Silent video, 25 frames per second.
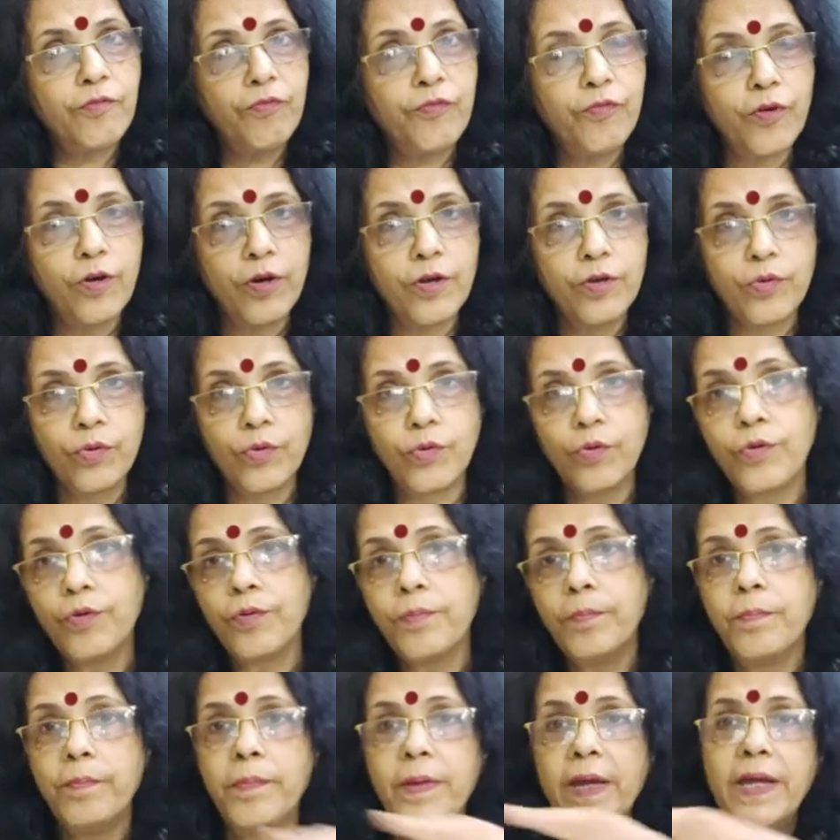for
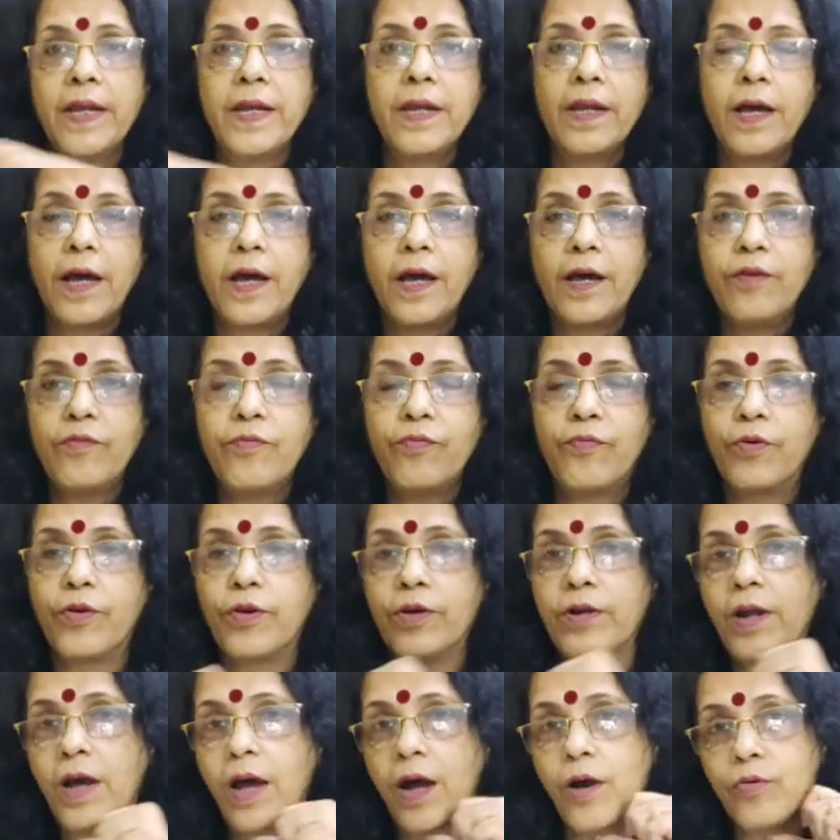home, men are
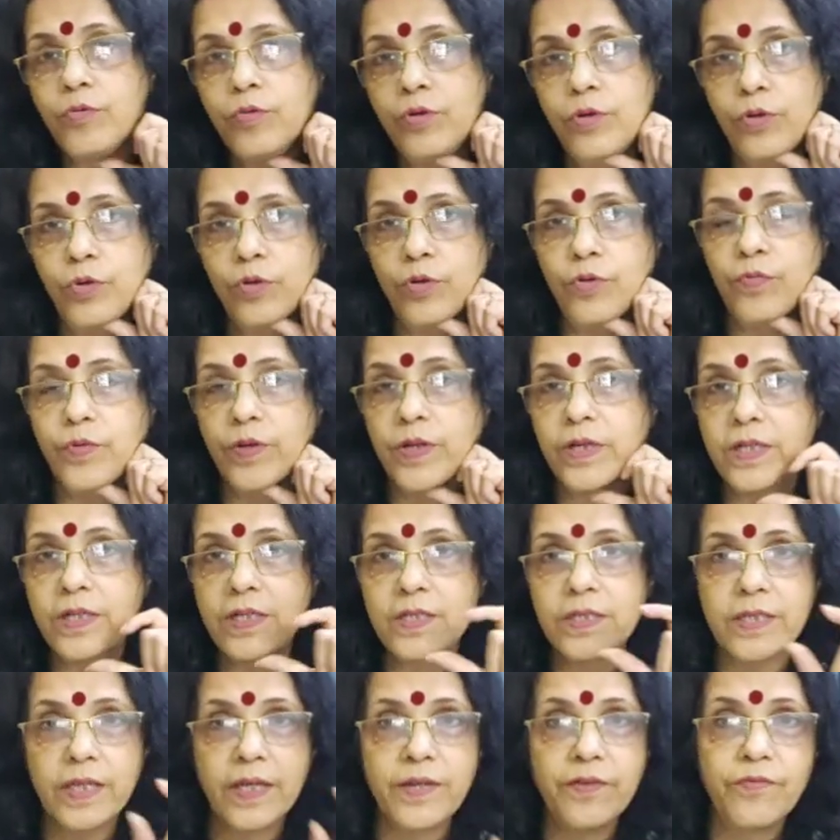for outdoor
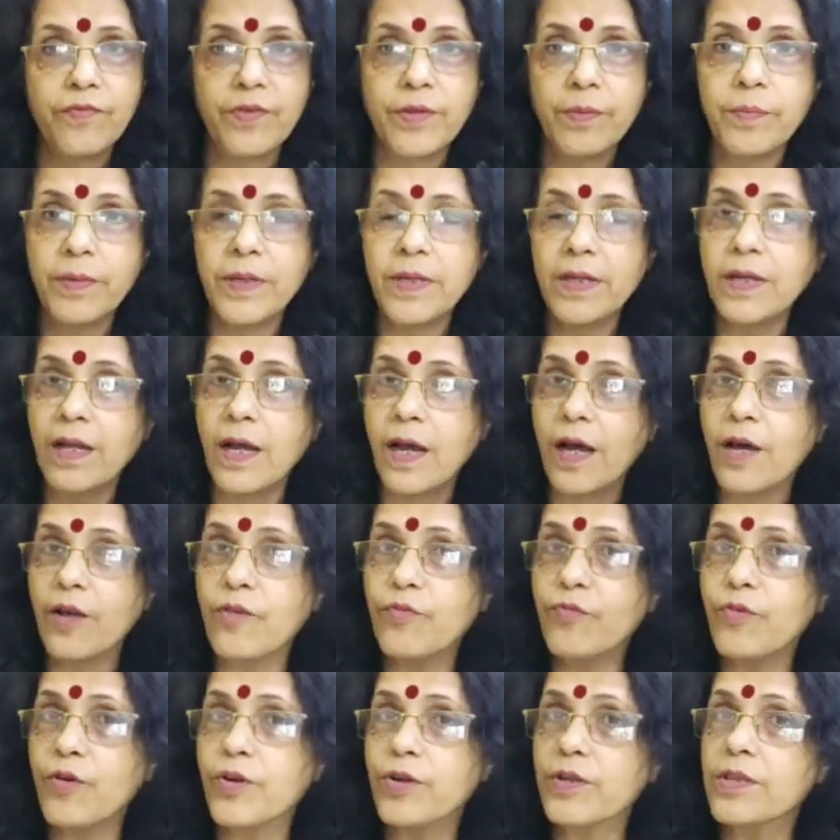works, and women are
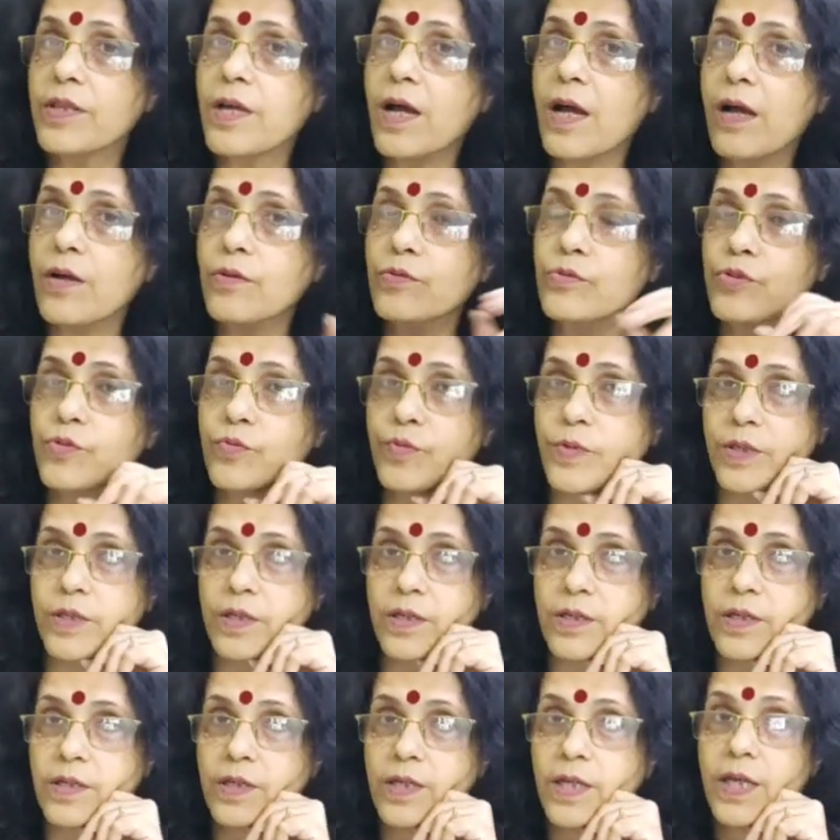for the housework.
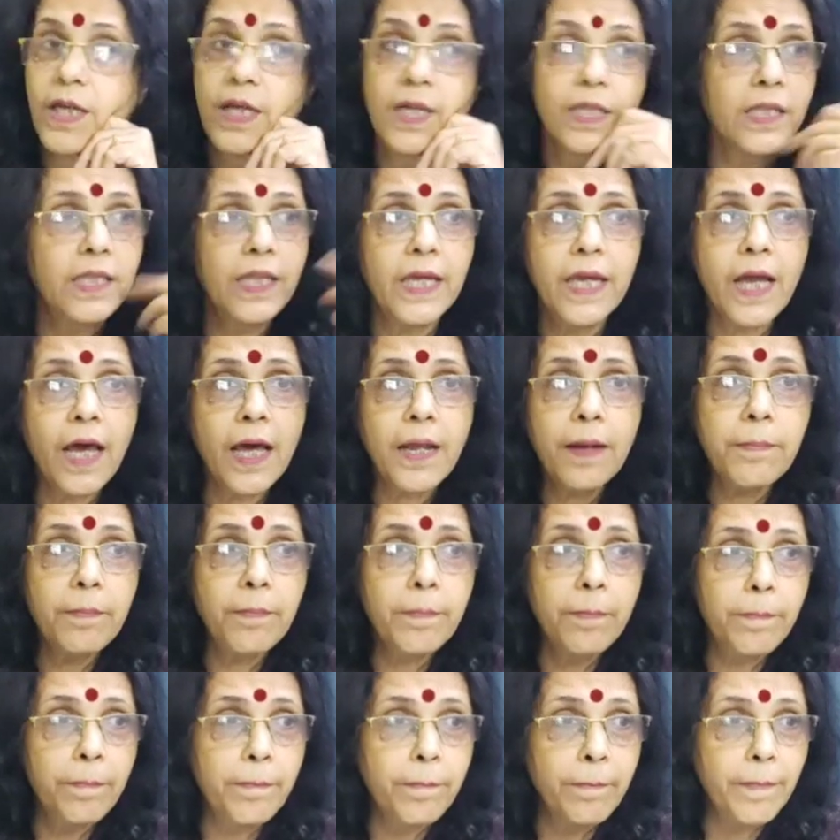They are
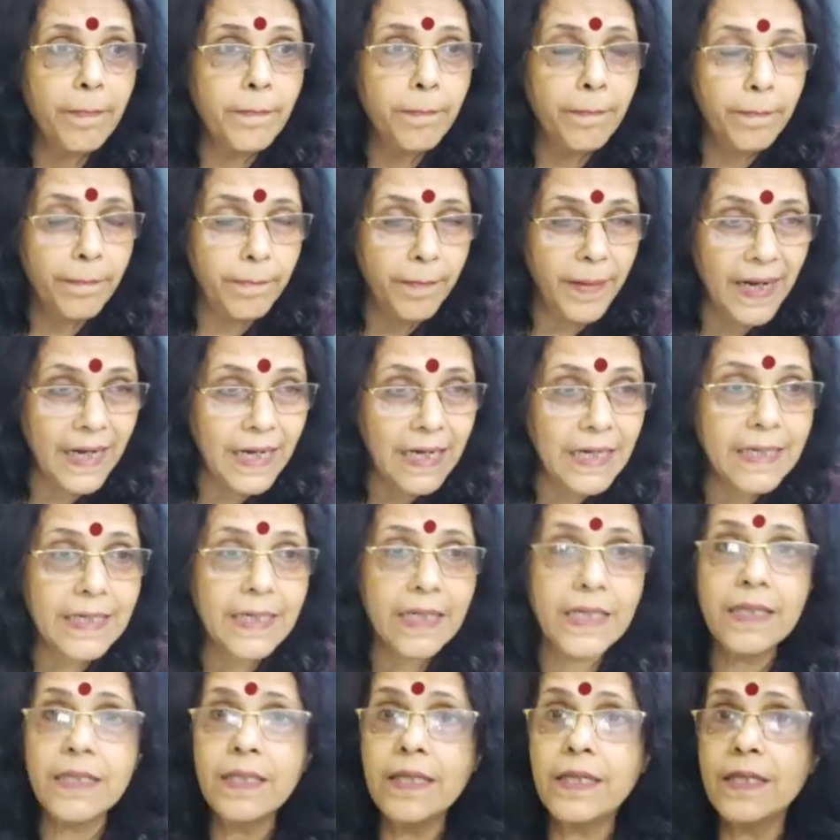built
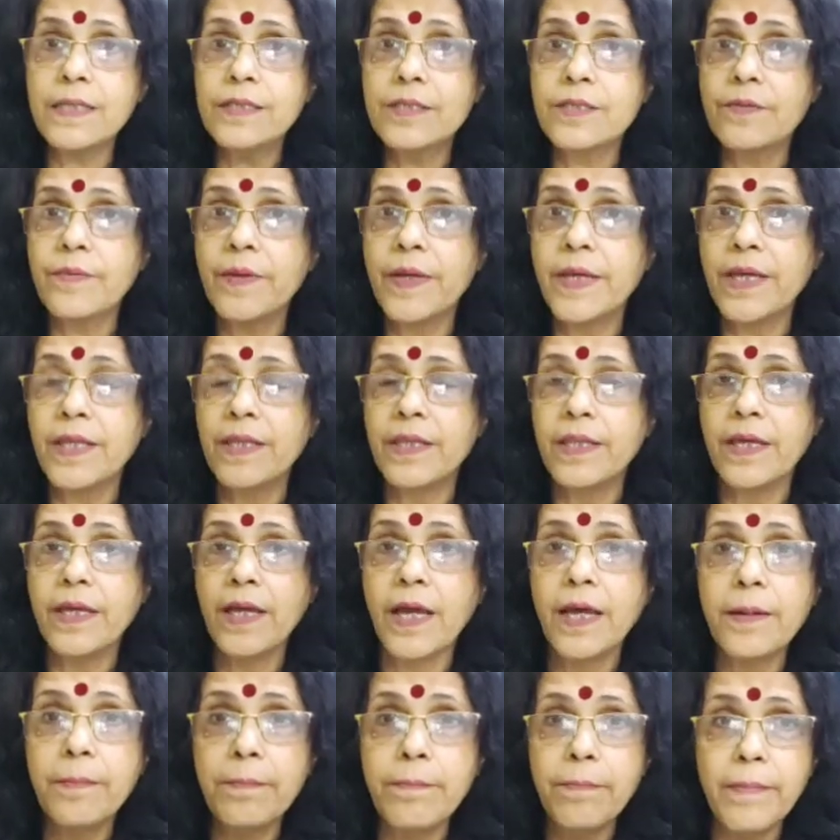in this way. They
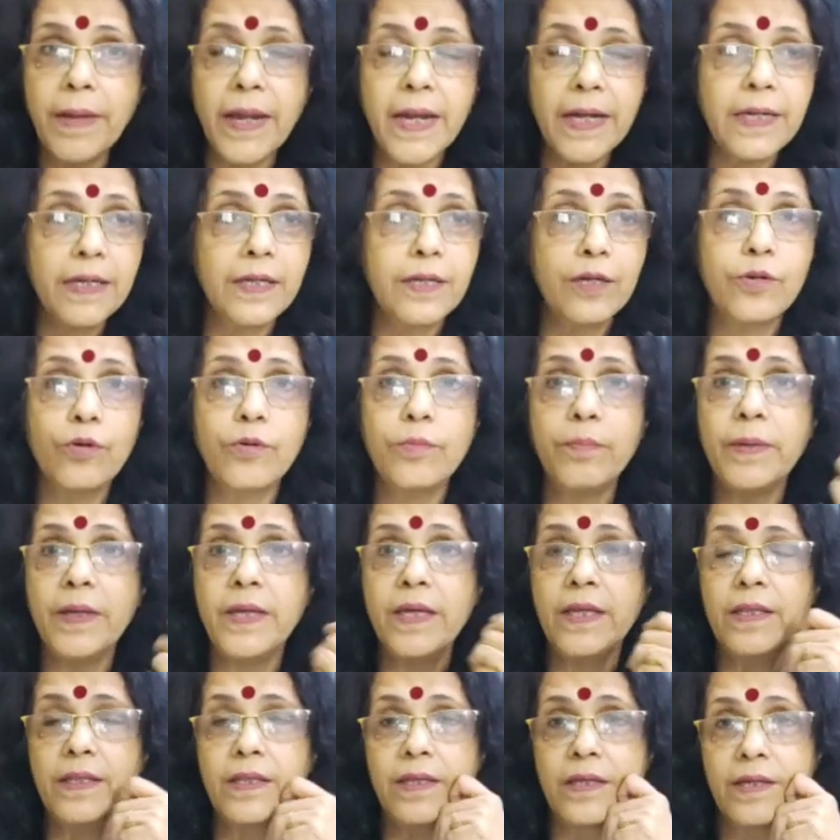are meant to
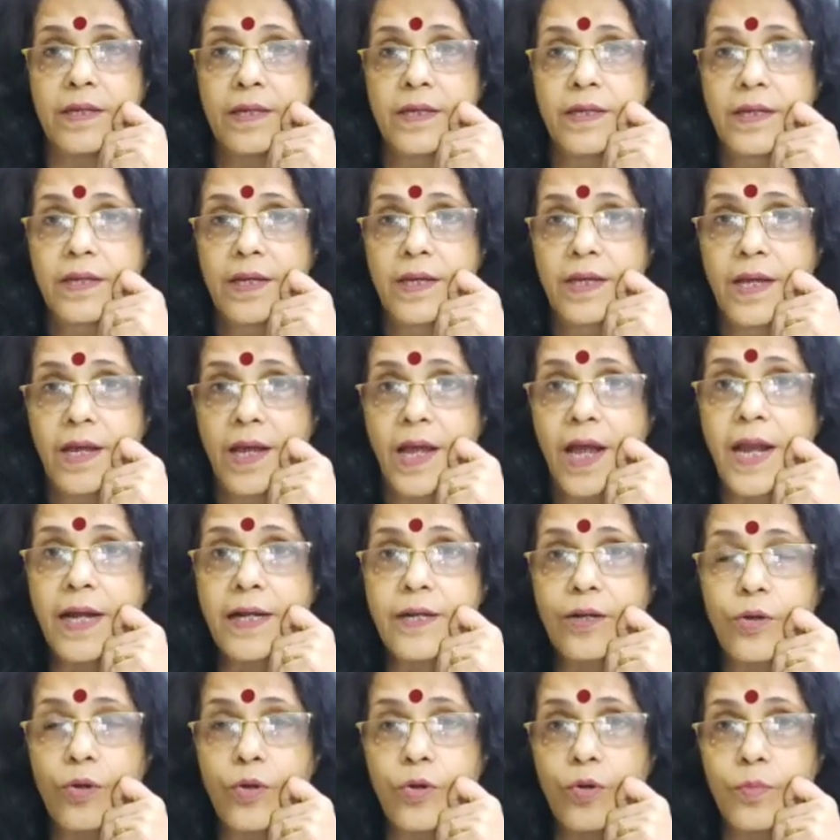be
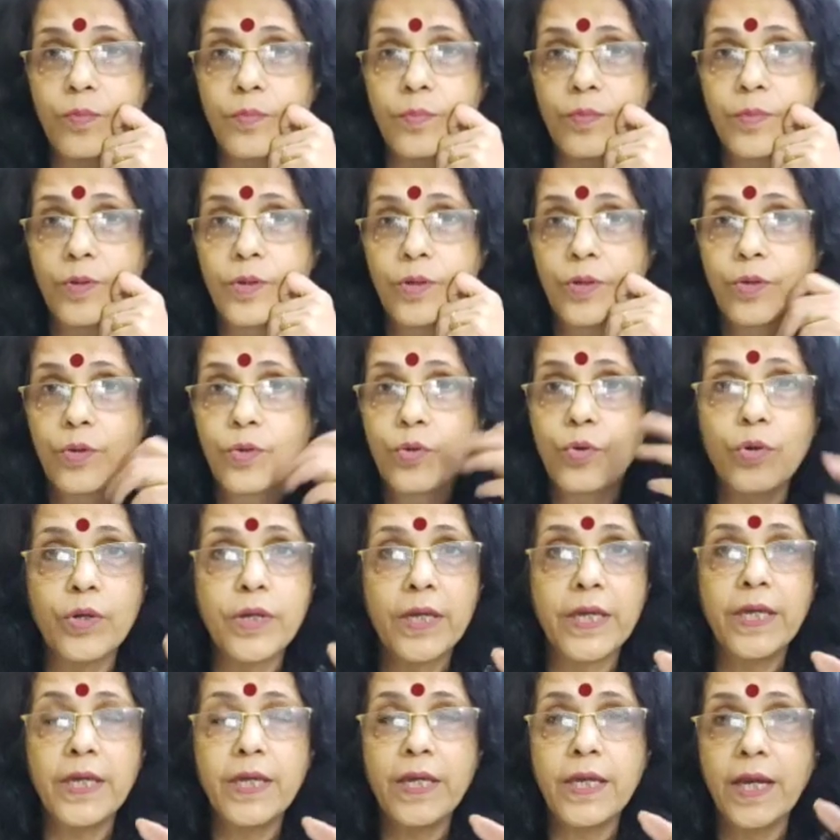at home,
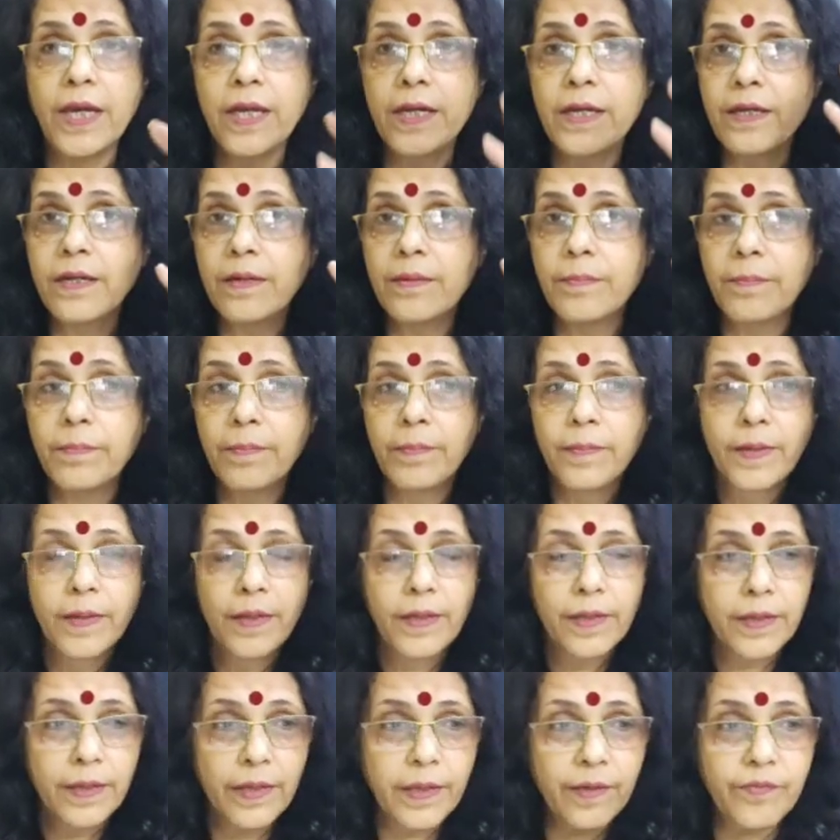cooking and
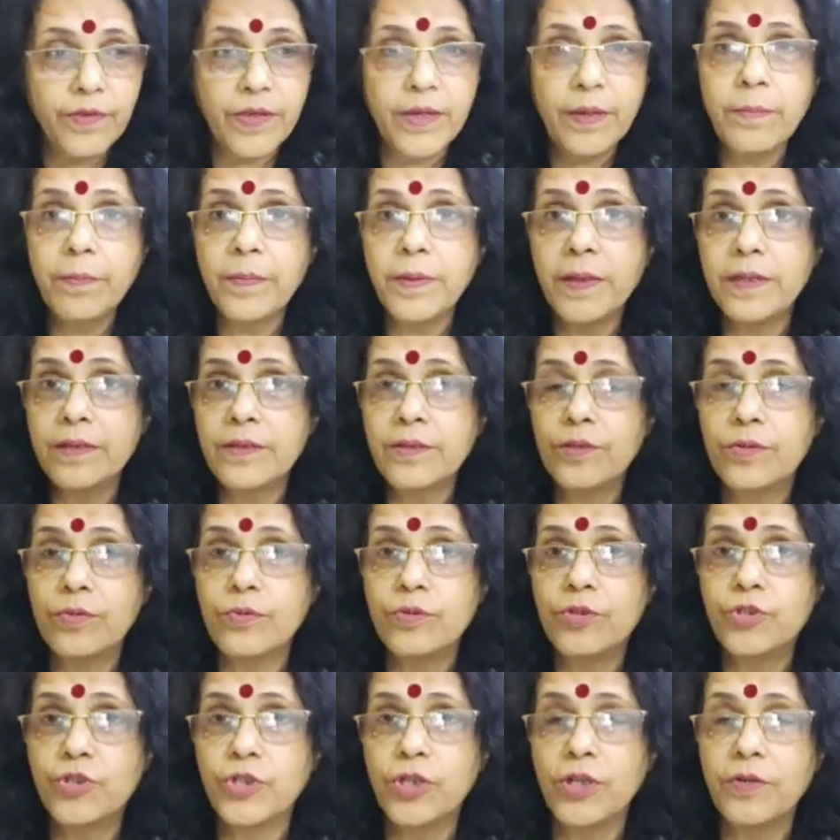giving birth
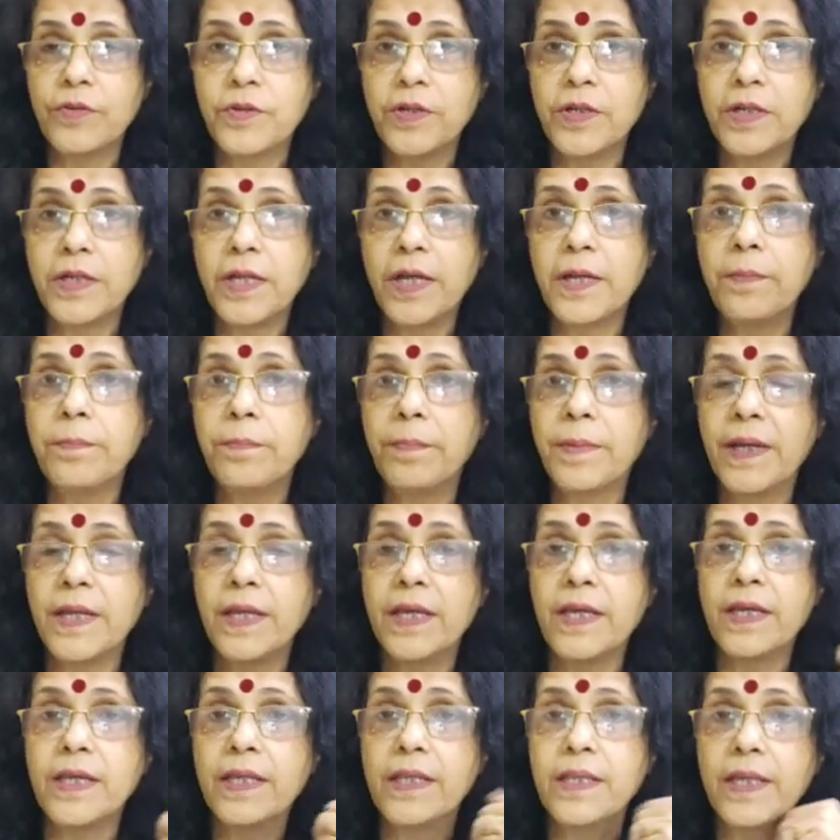to children and
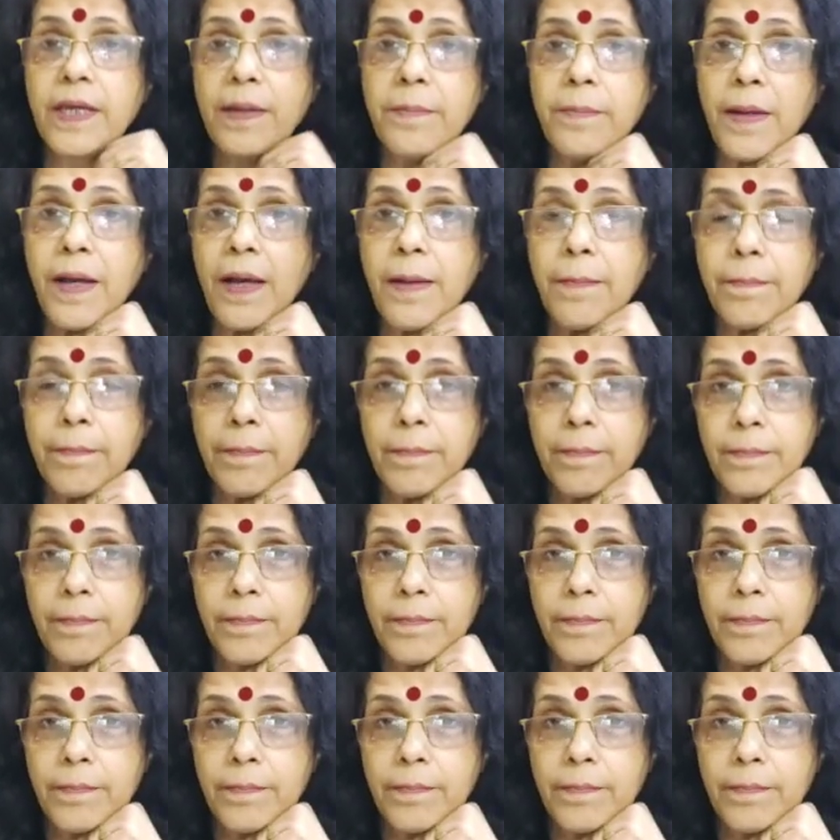bringing them up.